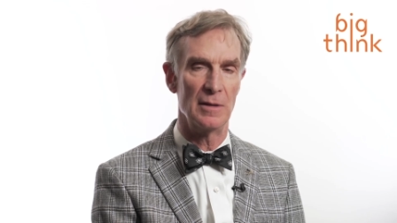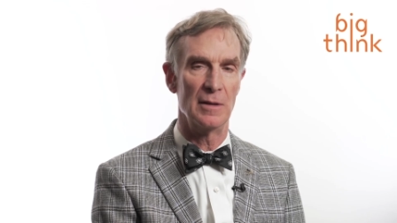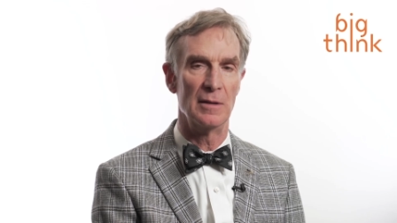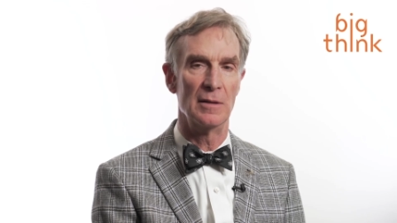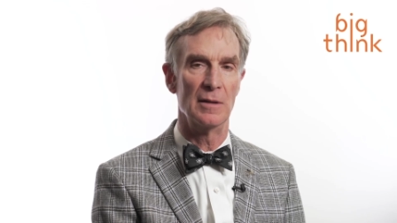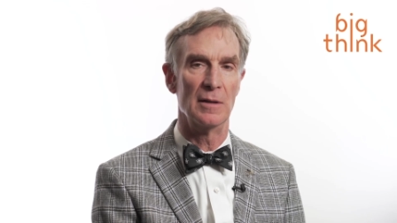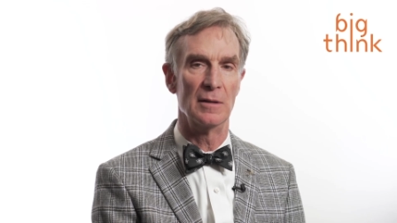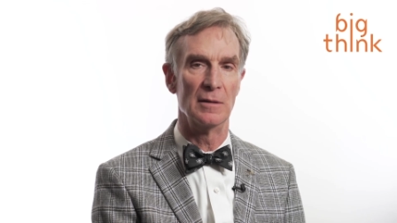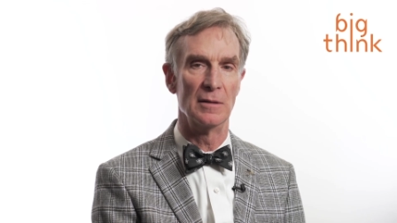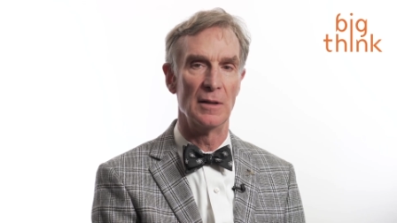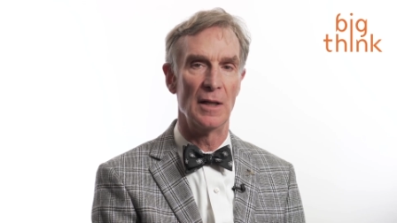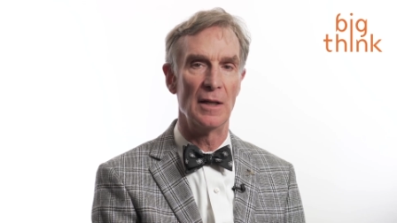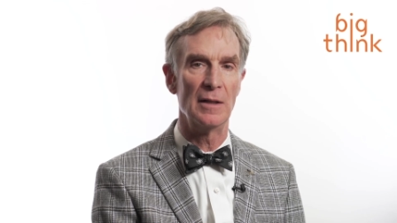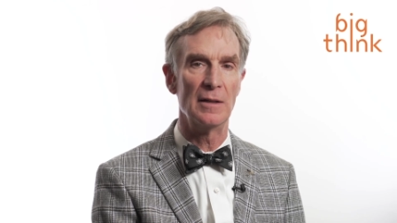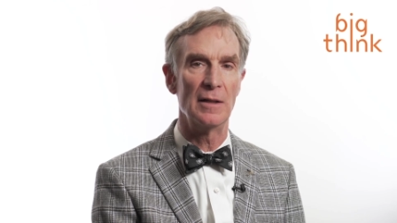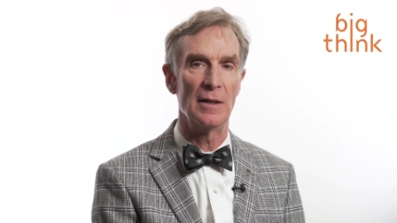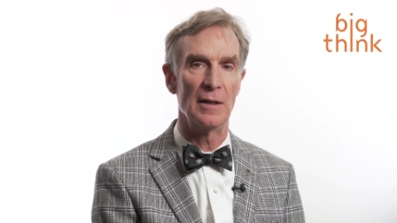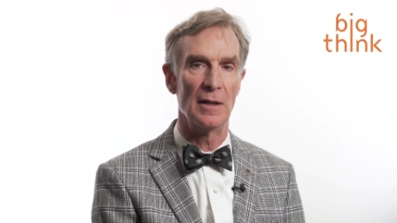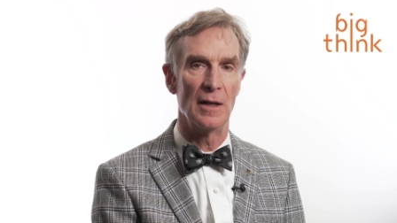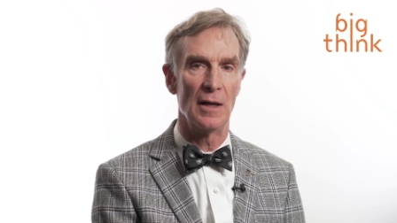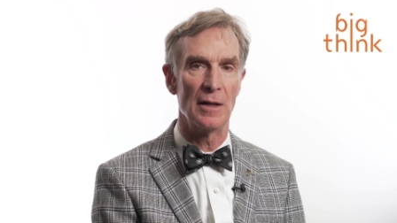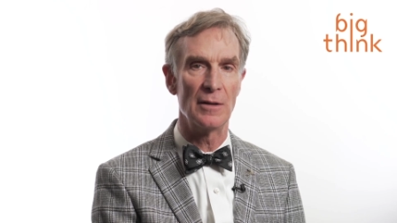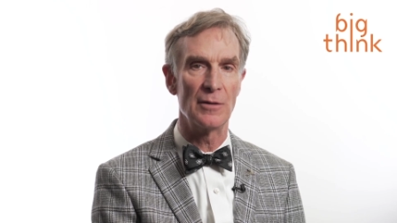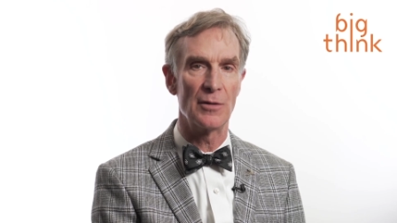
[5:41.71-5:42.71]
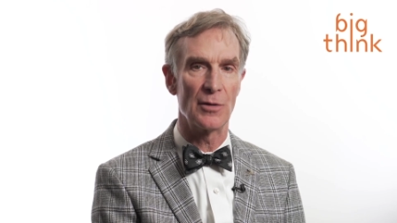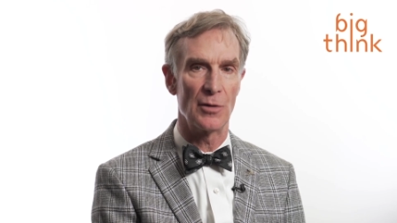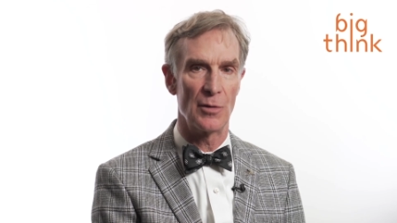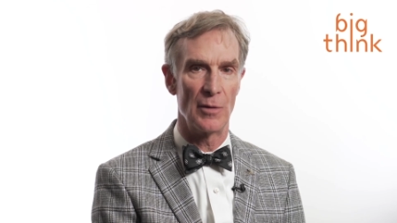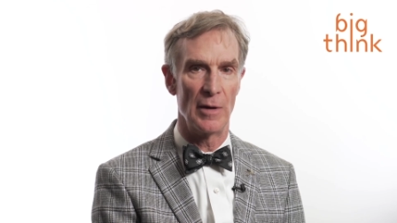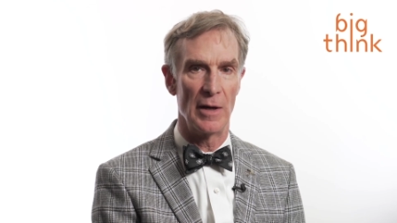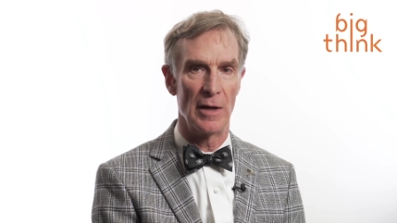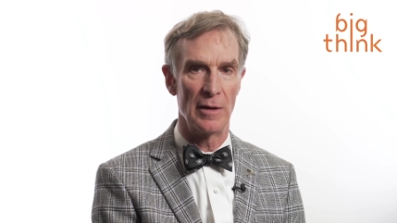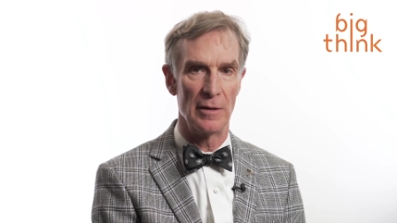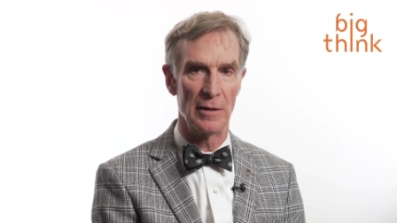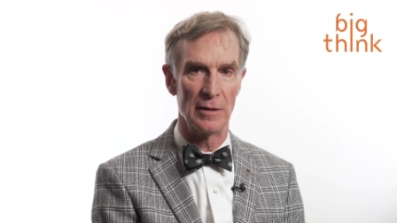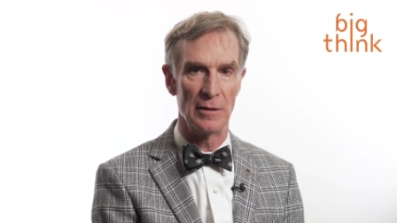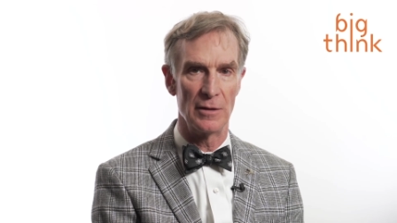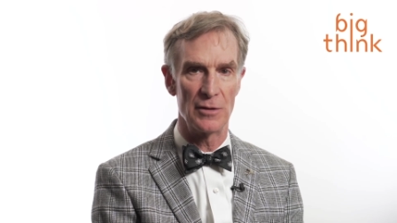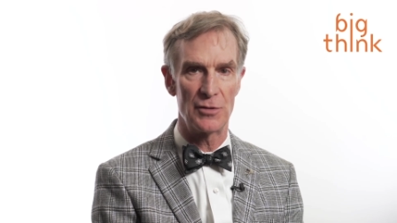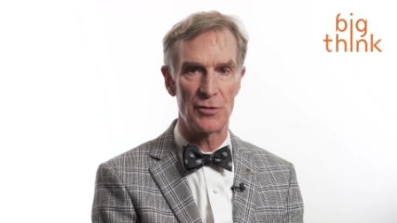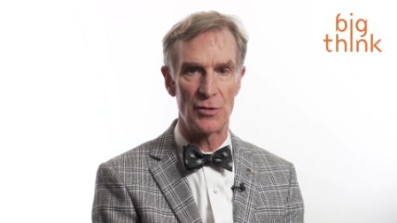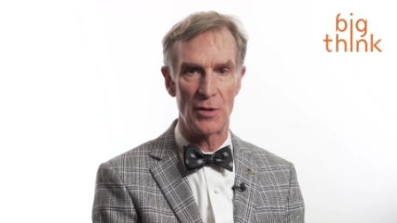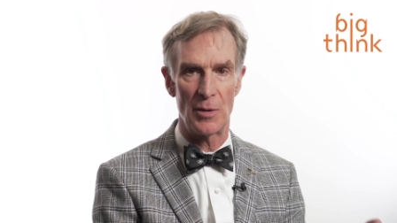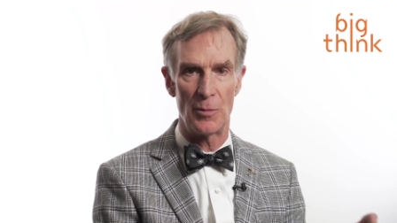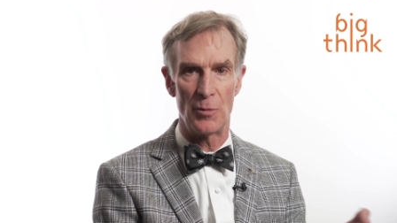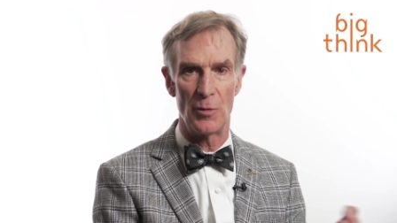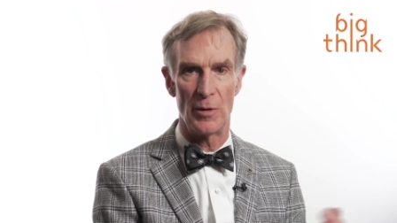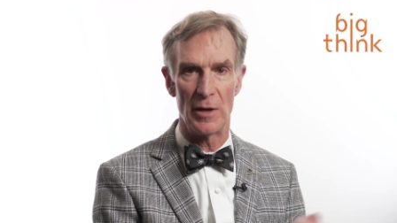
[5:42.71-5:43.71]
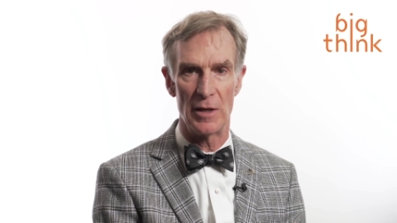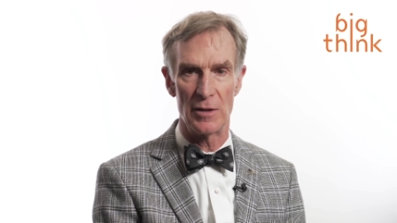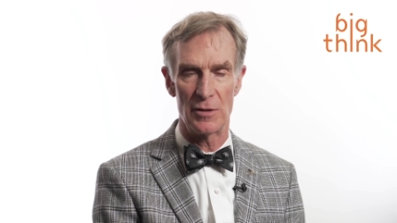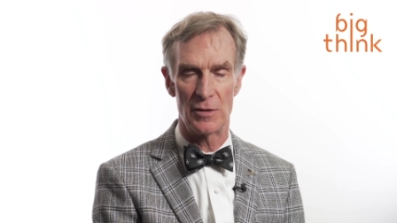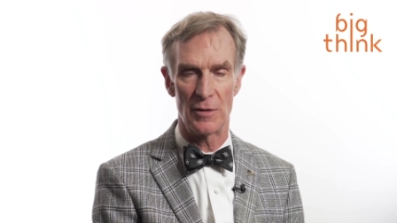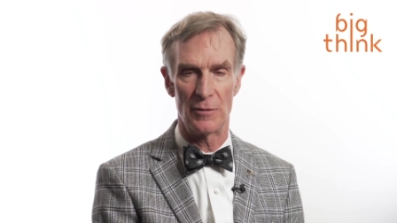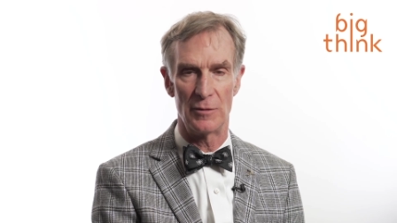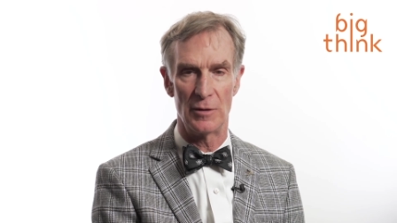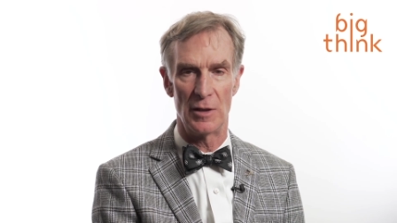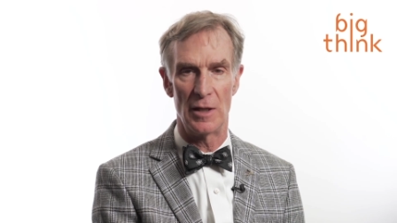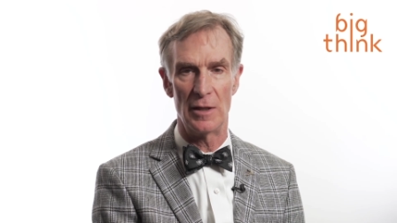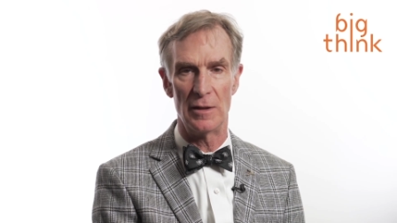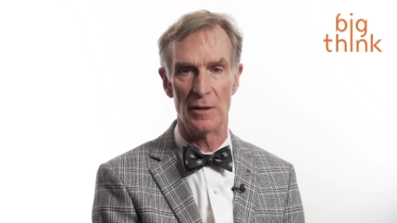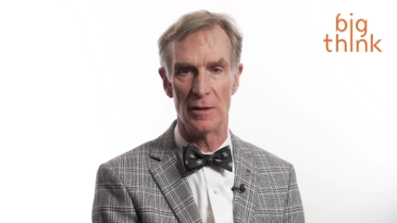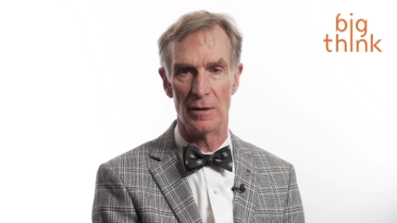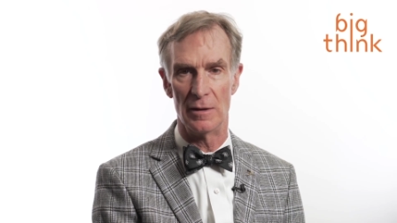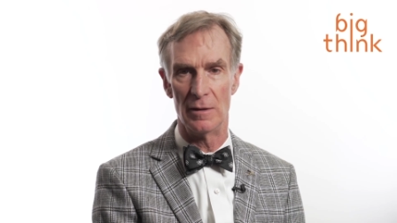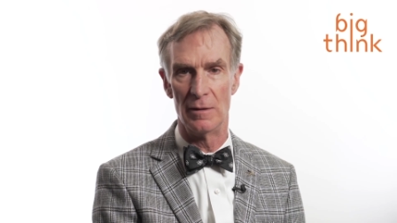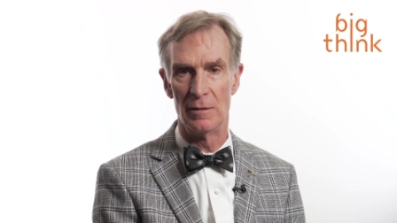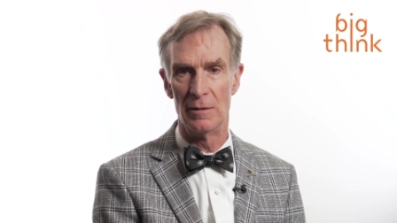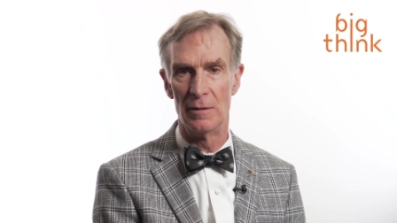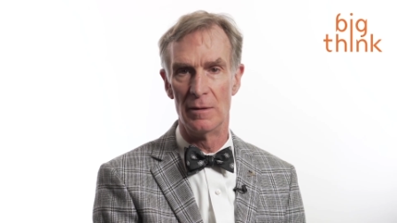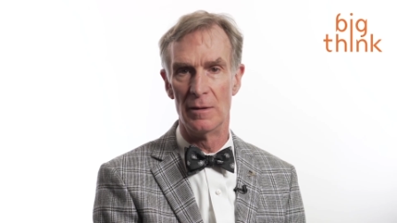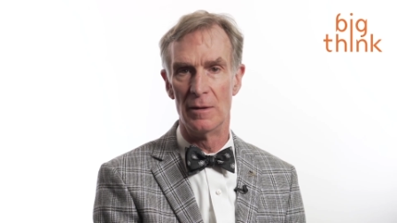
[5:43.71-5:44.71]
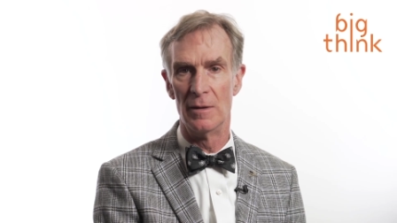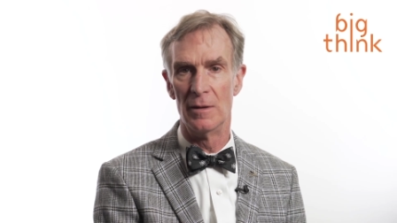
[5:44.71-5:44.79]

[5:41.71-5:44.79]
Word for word: in the London Underground, in the subways of London,